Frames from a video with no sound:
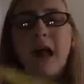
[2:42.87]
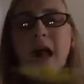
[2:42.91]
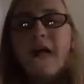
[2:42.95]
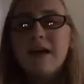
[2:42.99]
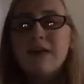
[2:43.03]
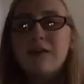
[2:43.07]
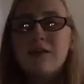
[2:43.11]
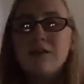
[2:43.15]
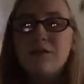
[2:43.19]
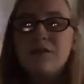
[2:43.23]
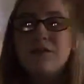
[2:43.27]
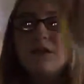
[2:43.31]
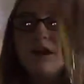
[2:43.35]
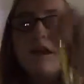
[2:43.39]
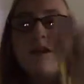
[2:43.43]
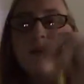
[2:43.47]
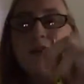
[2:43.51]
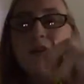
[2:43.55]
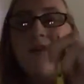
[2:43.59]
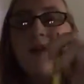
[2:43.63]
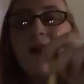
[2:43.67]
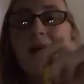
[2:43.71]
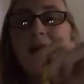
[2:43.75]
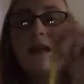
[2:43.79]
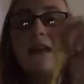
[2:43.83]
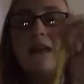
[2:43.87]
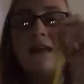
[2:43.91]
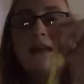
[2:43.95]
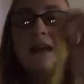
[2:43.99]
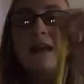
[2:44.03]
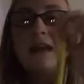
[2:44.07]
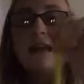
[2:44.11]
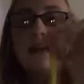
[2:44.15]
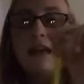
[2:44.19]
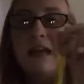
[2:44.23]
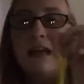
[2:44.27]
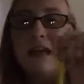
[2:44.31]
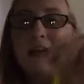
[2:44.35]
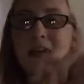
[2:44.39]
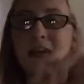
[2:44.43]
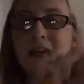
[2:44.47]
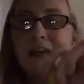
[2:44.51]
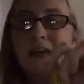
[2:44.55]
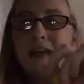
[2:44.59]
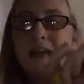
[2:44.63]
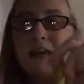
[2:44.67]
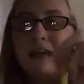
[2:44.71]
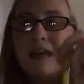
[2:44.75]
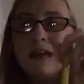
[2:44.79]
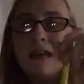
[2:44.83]
I do not know how to link it
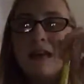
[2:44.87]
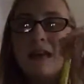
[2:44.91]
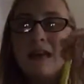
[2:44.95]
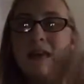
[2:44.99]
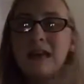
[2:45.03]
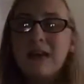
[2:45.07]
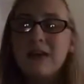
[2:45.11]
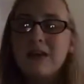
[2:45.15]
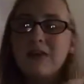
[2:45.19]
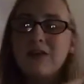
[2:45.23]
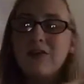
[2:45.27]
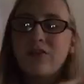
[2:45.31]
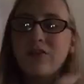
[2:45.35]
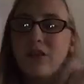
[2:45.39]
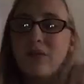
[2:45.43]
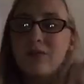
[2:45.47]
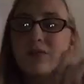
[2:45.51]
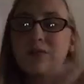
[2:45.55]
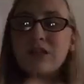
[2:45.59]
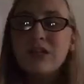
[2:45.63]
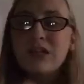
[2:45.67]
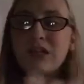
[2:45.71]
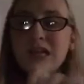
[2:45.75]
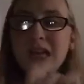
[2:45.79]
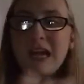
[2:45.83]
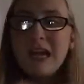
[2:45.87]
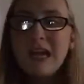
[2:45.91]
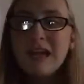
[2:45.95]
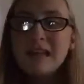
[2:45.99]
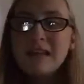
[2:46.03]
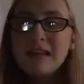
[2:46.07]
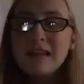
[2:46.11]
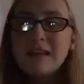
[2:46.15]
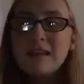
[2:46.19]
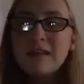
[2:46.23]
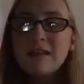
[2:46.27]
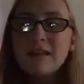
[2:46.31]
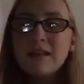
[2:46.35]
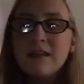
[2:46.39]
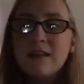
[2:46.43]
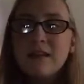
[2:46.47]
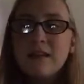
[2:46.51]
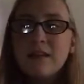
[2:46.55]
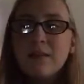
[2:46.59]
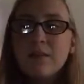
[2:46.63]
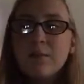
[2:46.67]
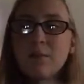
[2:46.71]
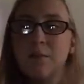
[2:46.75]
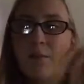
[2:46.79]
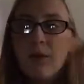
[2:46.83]
in the description yet,
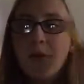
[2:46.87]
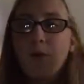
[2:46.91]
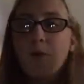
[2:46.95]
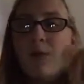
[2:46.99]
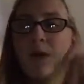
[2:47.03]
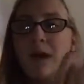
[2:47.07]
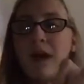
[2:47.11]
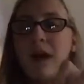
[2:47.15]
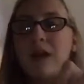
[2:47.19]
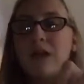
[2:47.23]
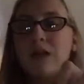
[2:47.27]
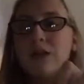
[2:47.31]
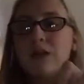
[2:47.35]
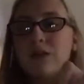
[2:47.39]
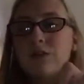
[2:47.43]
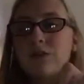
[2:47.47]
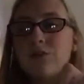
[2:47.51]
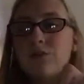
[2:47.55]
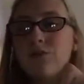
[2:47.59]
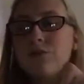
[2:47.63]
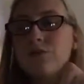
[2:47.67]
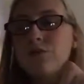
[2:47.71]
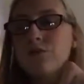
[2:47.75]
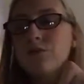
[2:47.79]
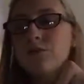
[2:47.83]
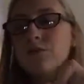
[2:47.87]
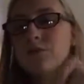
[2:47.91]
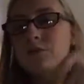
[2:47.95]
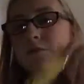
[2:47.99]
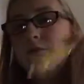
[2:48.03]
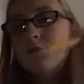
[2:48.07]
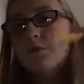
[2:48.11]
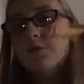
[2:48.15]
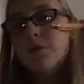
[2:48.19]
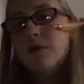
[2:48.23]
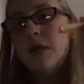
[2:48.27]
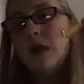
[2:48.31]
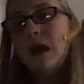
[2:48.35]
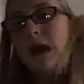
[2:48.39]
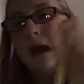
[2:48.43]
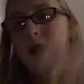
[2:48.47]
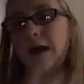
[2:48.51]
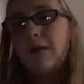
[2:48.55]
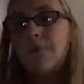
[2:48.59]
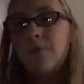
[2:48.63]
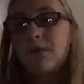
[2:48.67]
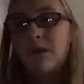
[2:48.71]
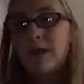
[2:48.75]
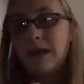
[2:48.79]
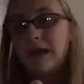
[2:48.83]
but when I do,
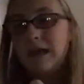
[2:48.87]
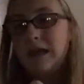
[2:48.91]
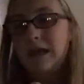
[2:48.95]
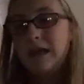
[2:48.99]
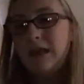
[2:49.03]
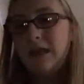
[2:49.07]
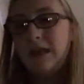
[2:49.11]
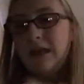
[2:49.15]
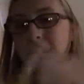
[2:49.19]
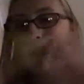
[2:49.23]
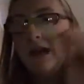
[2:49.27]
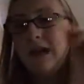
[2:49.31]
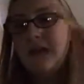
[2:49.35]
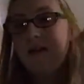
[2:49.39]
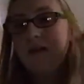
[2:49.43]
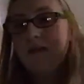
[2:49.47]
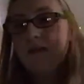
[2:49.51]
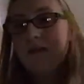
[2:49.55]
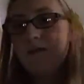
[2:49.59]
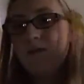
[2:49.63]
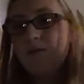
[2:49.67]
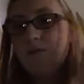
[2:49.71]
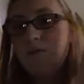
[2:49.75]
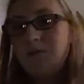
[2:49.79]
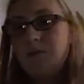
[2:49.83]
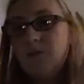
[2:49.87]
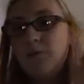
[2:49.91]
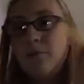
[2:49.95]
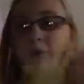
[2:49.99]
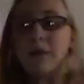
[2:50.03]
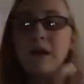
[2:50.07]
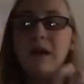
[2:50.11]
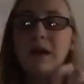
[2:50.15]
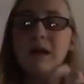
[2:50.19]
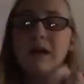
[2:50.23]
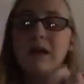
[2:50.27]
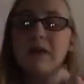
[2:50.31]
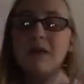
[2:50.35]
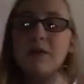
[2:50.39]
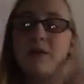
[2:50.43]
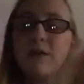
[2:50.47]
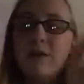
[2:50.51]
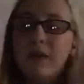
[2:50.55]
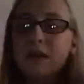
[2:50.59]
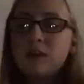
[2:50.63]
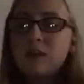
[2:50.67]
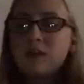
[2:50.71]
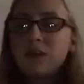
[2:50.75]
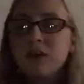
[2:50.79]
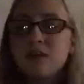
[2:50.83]
I will link it there. But until
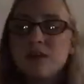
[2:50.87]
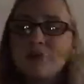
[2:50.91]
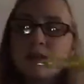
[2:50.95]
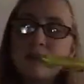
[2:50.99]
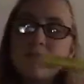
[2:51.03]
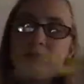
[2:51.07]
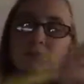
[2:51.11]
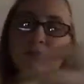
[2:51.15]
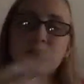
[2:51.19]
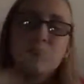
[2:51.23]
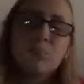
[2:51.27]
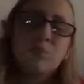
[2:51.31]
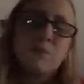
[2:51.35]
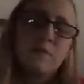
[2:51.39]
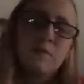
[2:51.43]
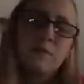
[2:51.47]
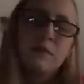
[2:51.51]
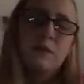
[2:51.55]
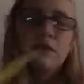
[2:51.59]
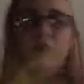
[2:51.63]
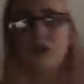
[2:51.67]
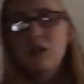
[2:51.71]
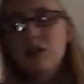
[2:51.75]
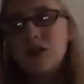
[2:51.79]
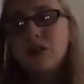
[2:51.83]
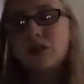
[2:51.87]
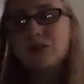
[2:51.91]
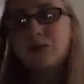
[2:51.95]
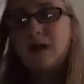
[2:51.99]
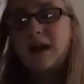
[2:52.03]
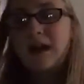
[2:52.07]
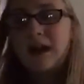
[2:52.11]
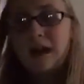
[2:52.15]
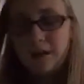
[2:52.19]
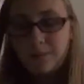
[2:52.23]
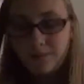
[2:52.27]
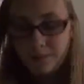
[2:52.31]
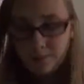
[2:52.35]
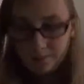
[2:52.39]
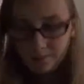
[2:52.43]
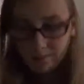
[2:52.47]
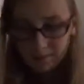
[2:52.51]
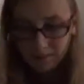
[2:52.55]
then, just search my name.